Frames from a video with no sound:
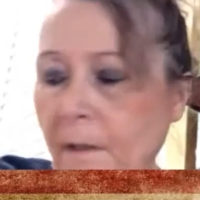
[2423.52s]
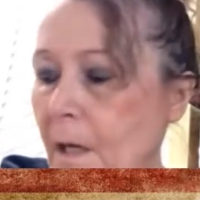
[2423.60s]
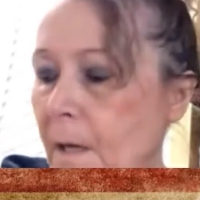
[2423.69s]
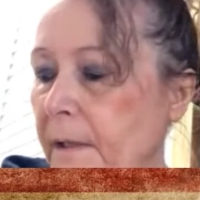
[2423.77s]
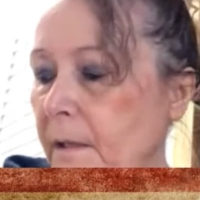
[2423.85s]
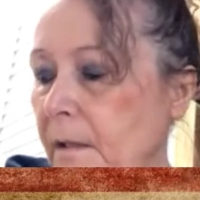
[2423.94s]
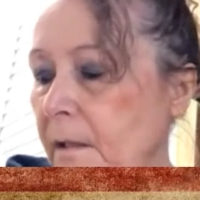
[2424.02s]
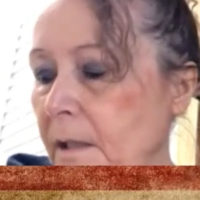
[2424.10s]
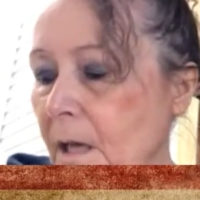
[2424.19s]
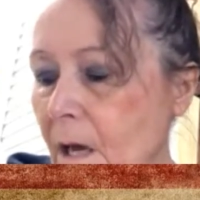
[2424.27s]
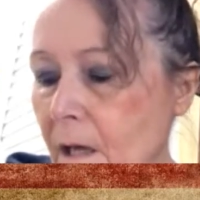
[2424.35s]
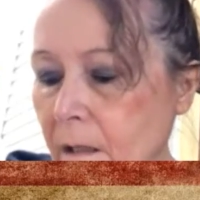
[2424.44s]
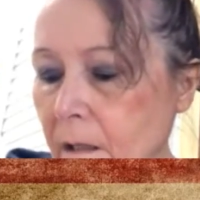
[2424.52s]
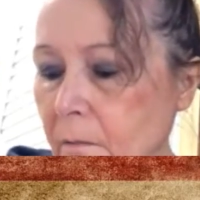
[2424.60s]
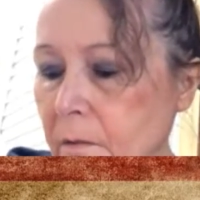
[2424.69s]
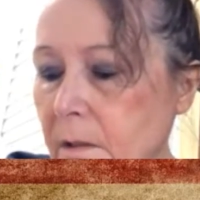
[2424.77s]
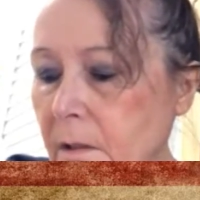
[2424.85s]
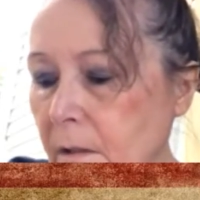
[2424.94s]
I mean, yeah,
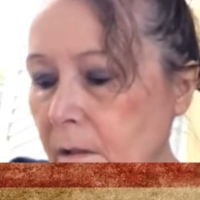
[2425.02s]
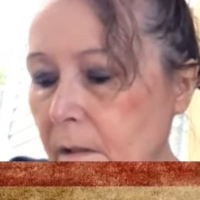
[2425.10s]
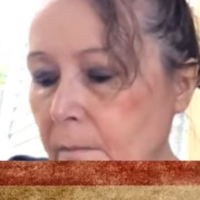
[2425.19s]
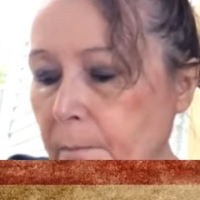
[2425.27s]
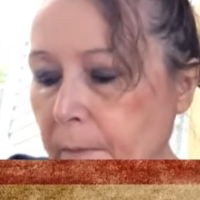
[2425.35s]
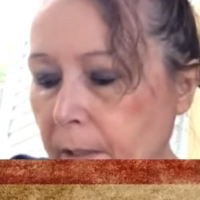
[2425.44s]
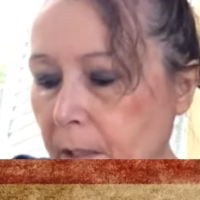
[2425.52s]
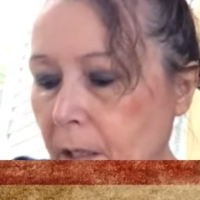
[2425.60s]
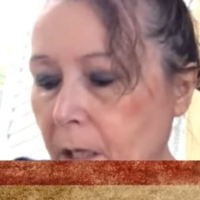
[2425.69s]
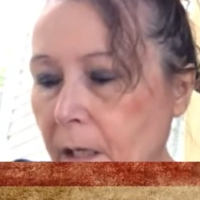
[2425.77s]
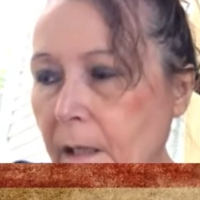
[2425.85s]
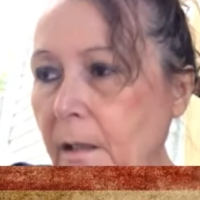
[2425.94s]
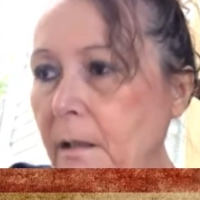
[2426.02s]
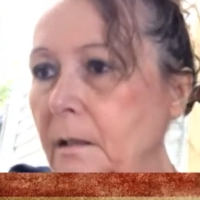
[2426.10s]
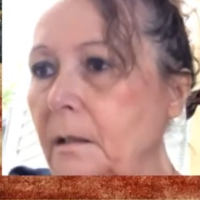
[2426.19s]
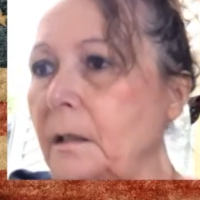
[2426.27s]
it was good, but I